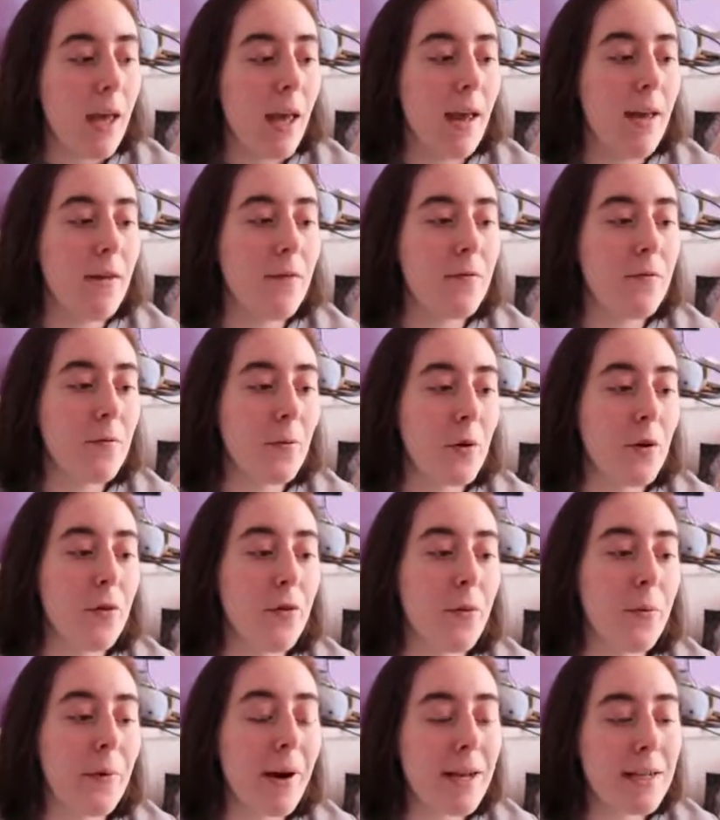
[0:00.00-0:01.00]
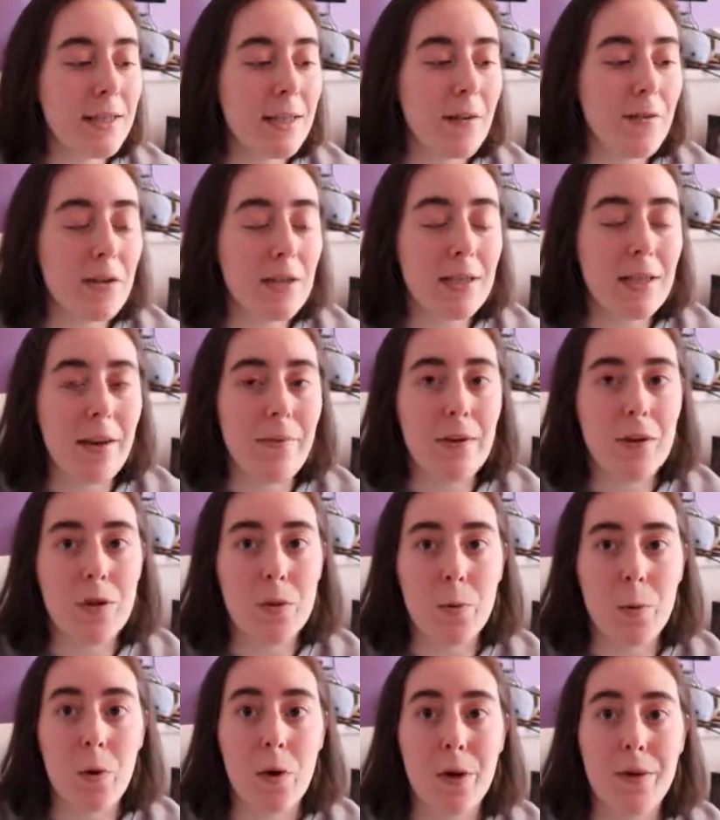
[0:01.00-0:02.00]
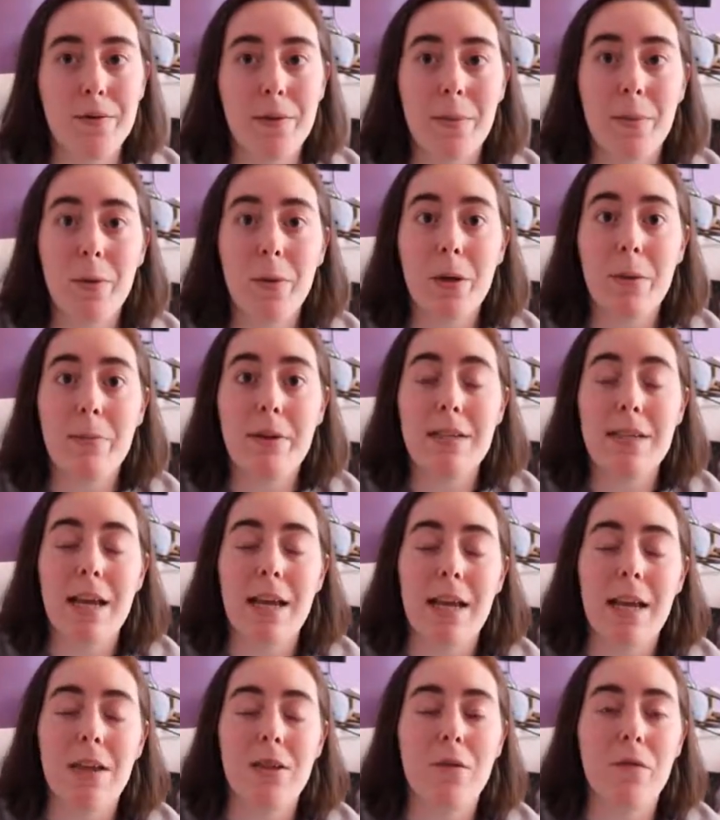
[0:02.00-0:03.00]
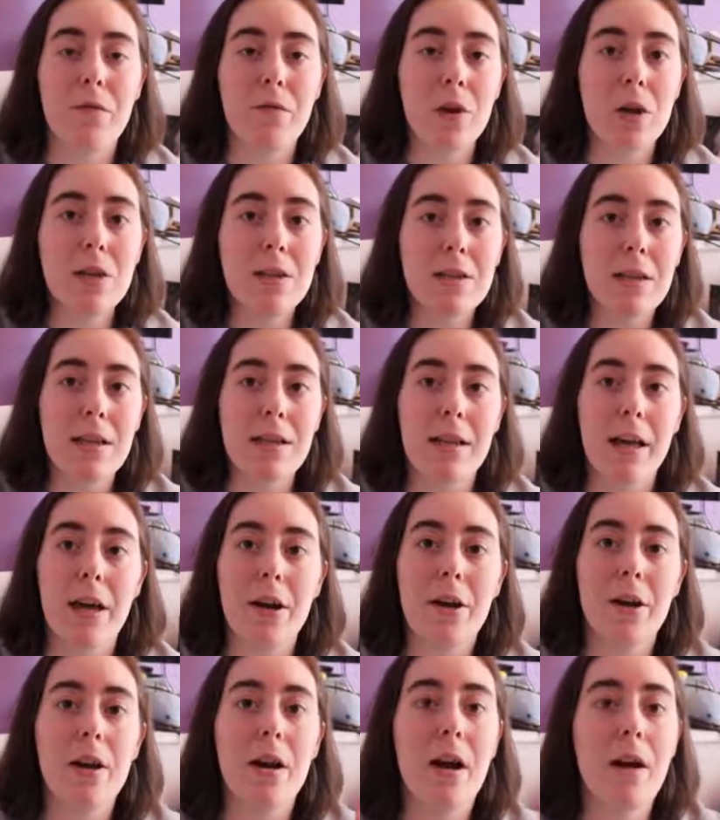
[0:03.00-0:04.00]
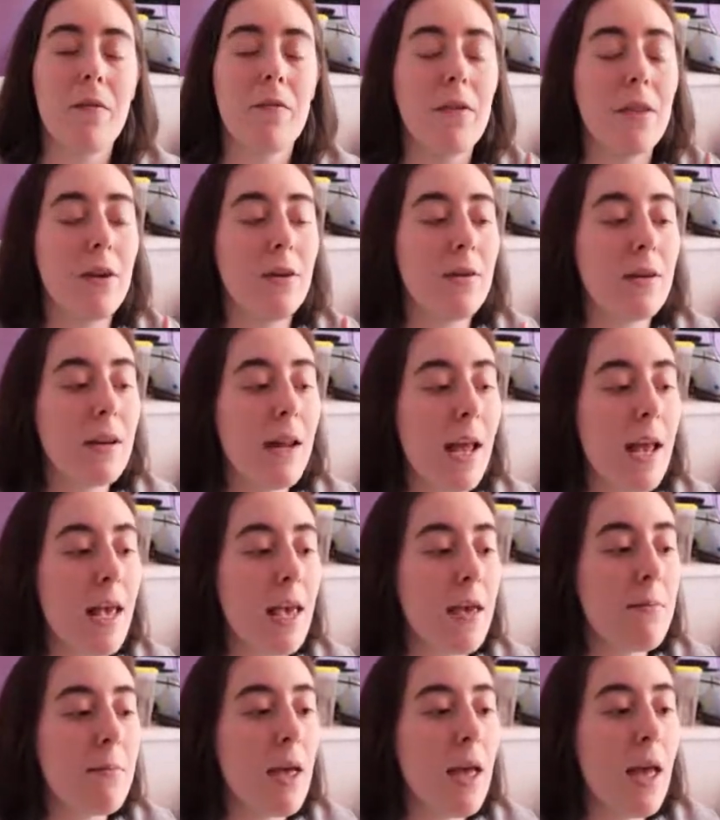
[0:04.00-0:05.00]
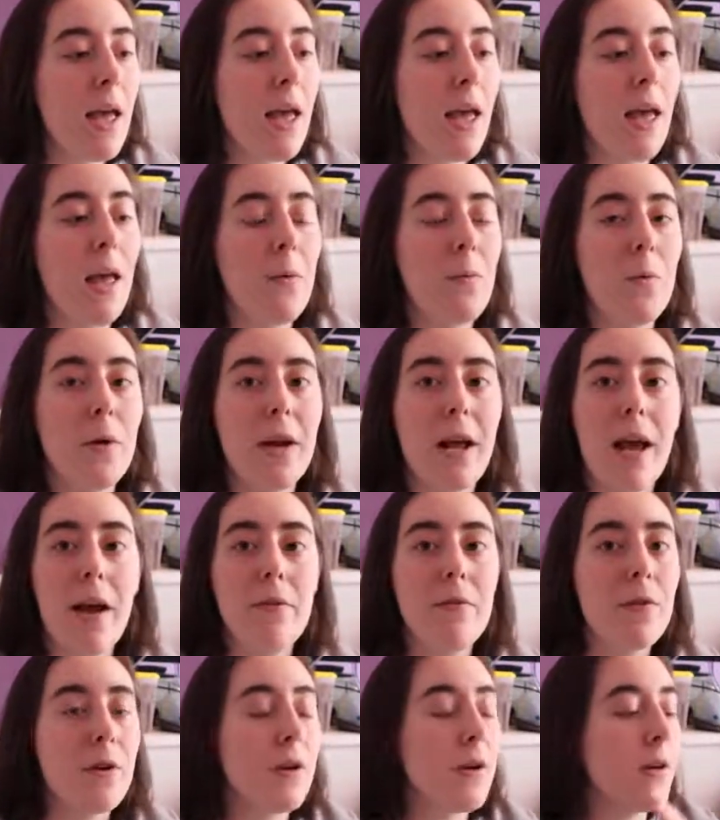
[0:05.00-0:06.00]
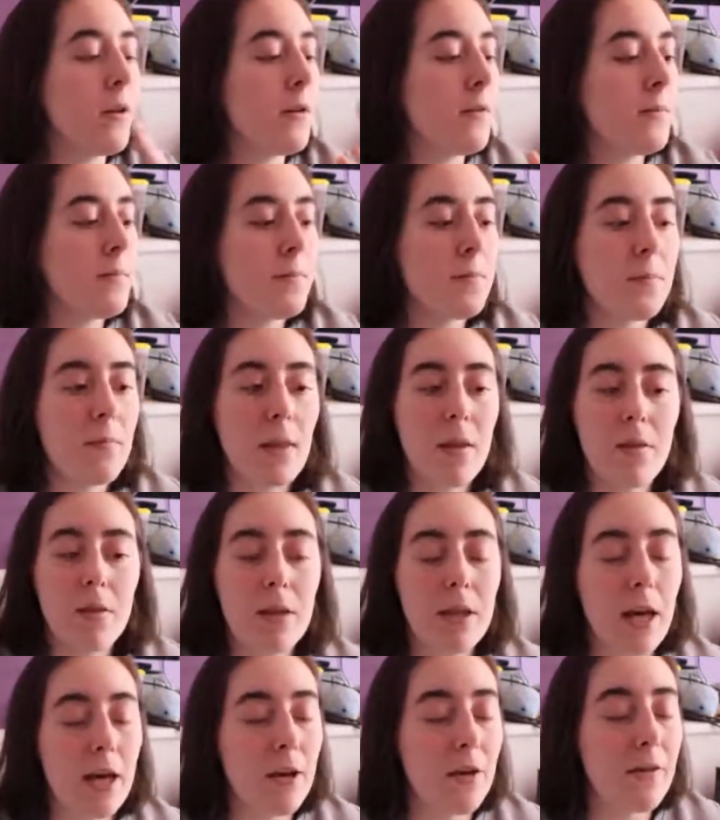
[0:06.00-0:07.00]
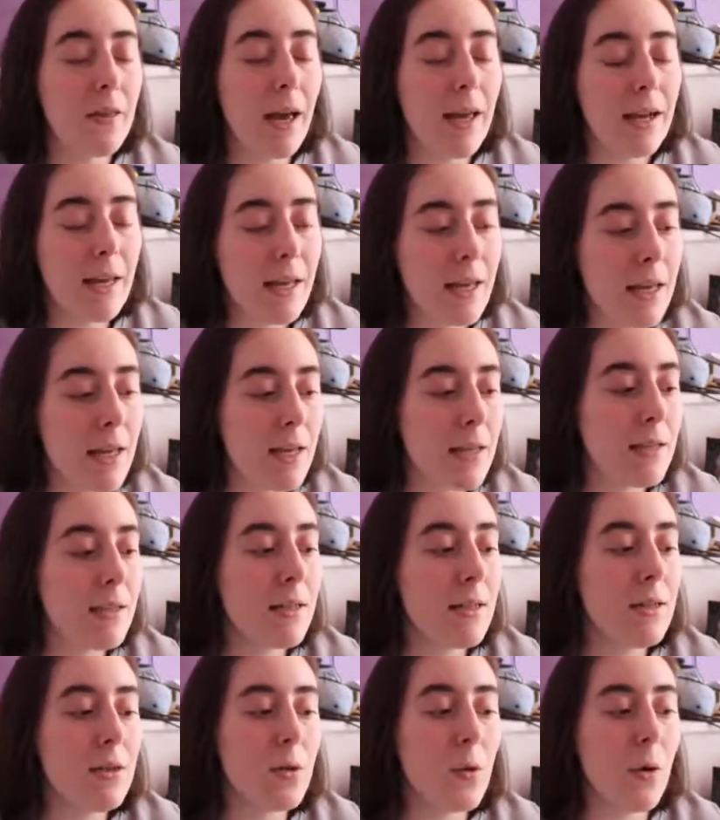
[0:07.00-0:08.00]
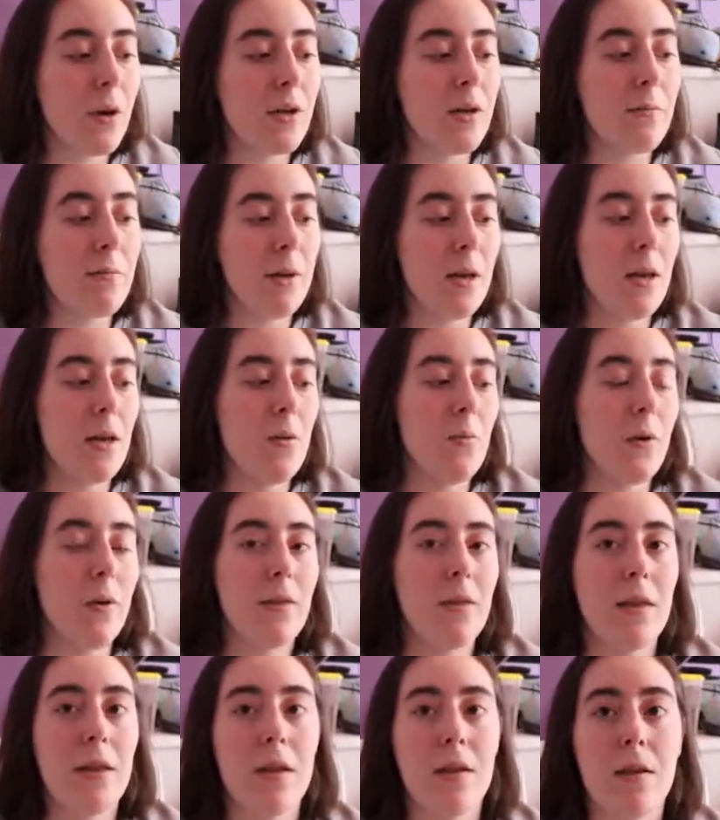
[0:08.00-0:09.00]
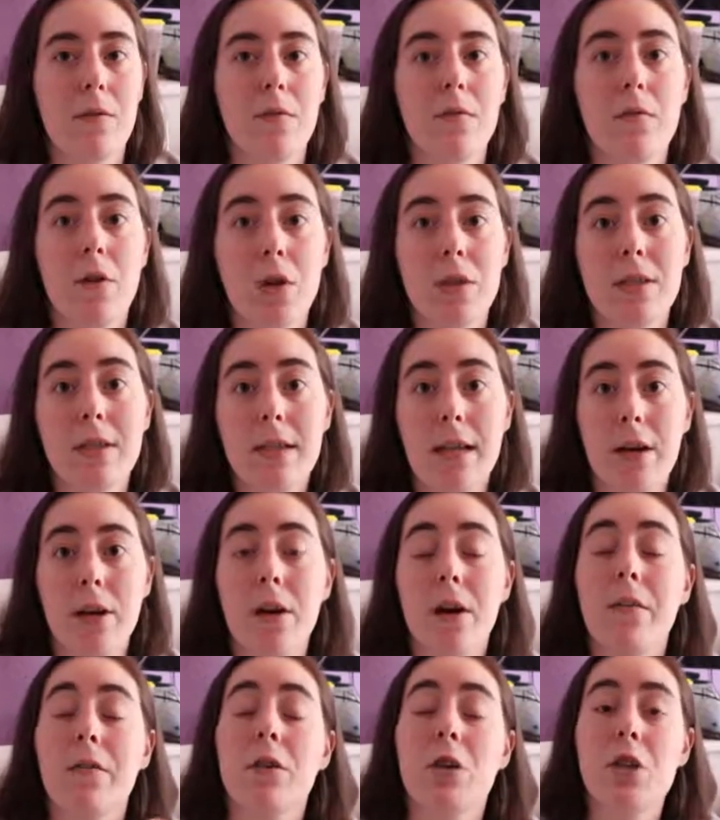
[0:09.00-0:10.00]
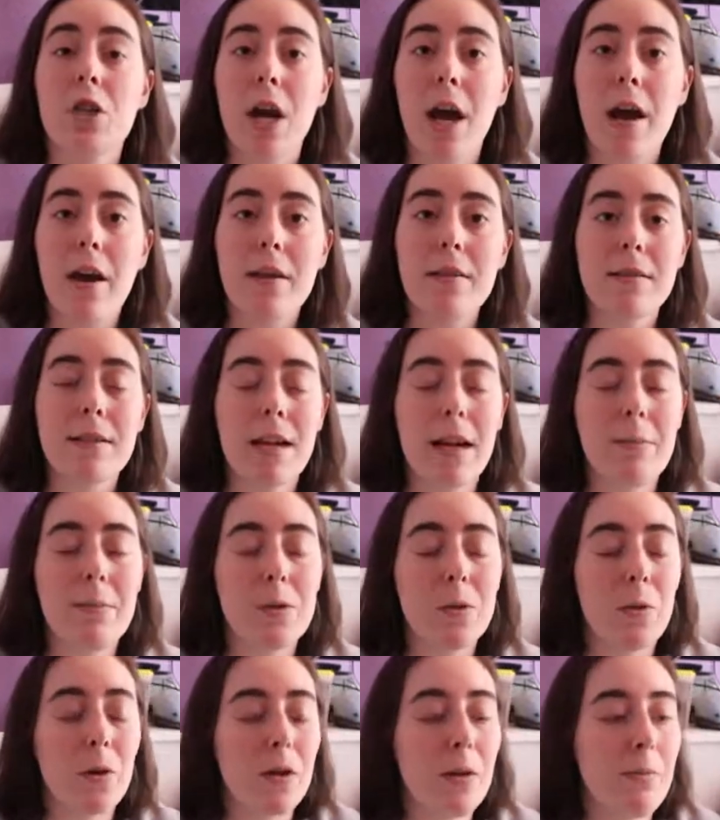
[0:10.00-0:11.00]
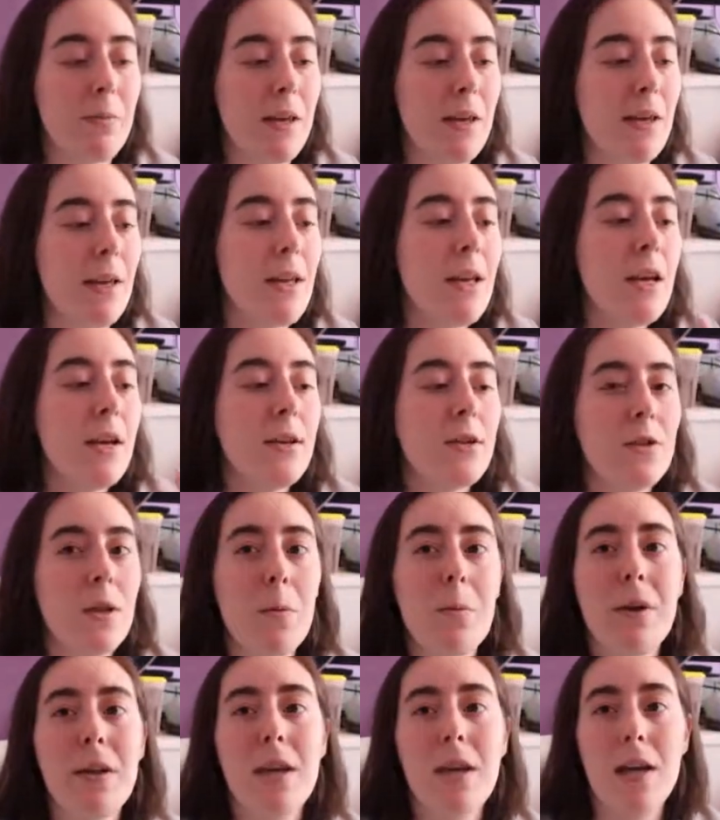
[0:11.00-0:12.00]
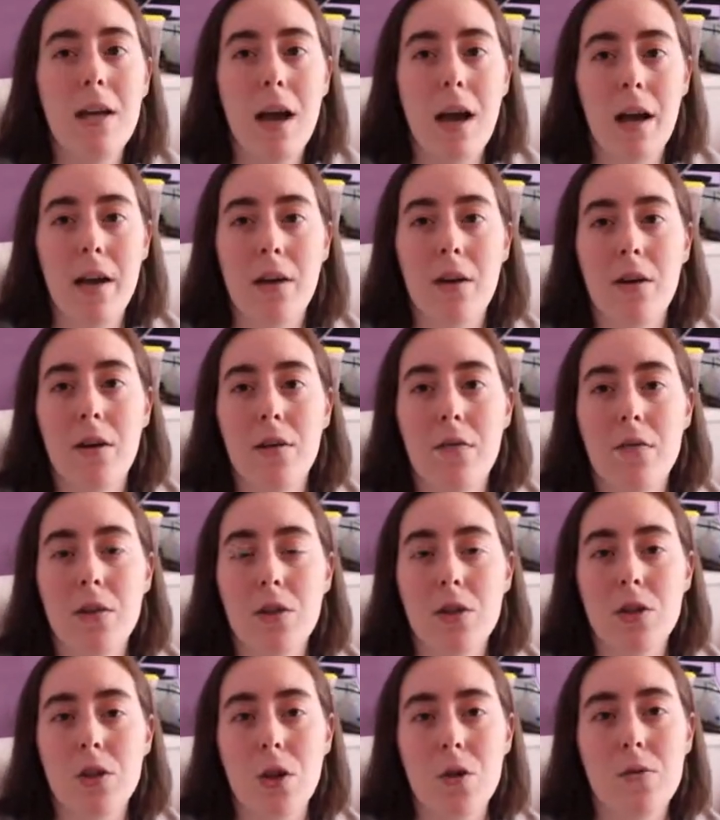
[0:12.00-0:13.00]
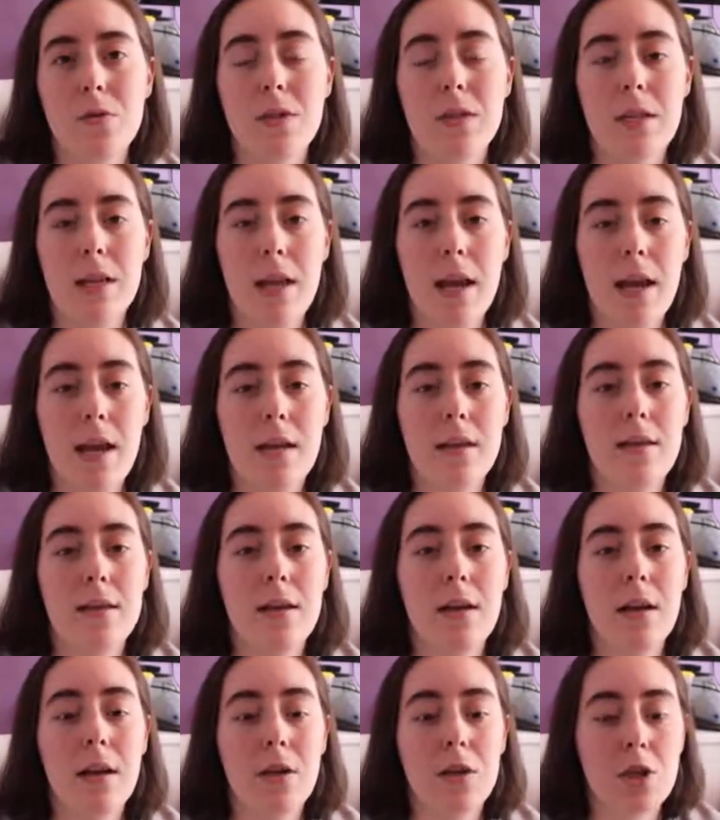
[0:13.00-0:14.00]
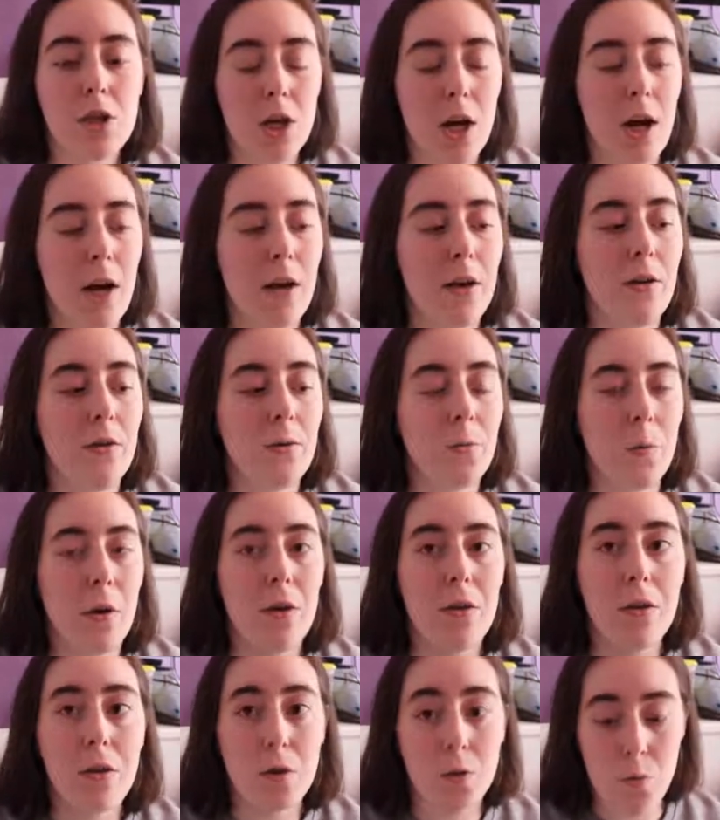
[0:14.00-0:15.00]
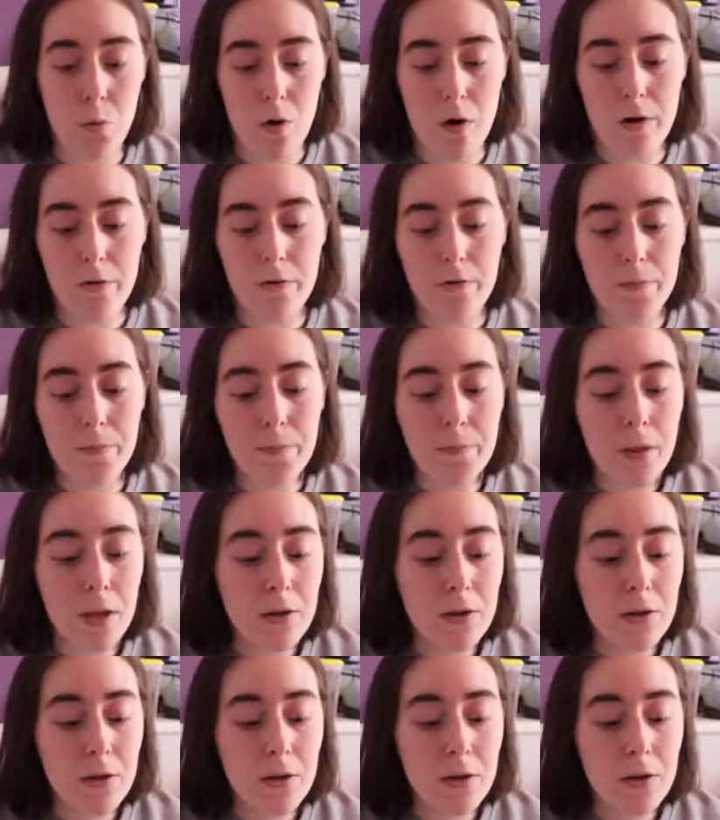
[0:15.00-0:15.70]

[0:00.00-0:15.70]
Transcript: And for the rest of the seven dwarfs, I'm going to be taking the first letter of their name and whatever letter that is is going to be what the first letter of the child's name is going to be so then we can kind of associate a child with a dwarf.